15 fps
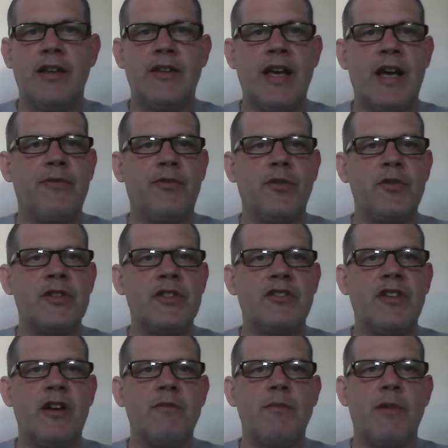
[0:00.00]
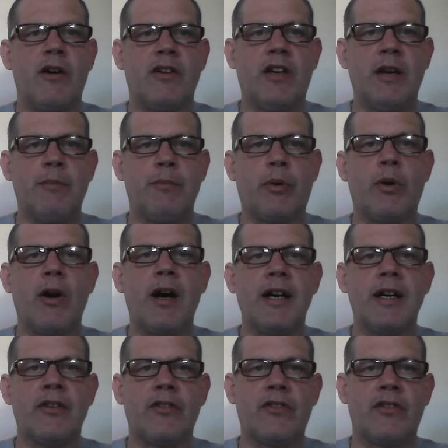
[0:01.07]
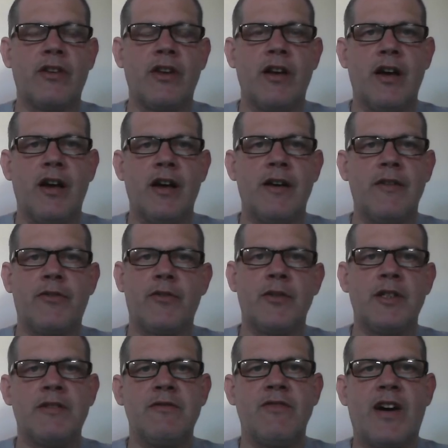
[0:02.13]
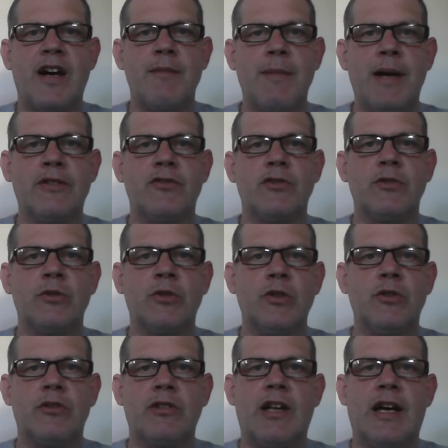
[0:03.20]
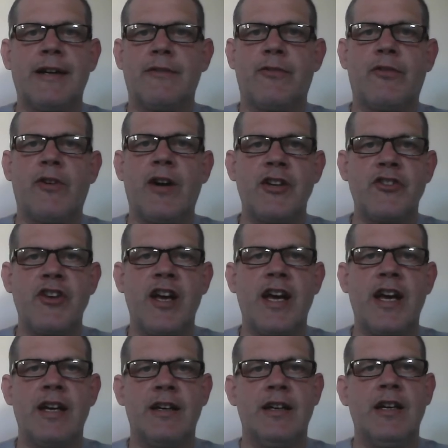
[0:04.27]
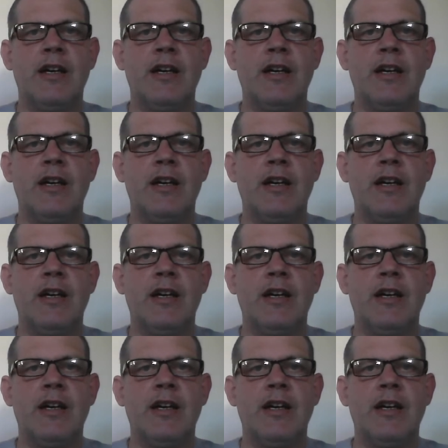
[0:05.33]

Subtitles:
Therefore, there's no market price for an environmental good like fresh air.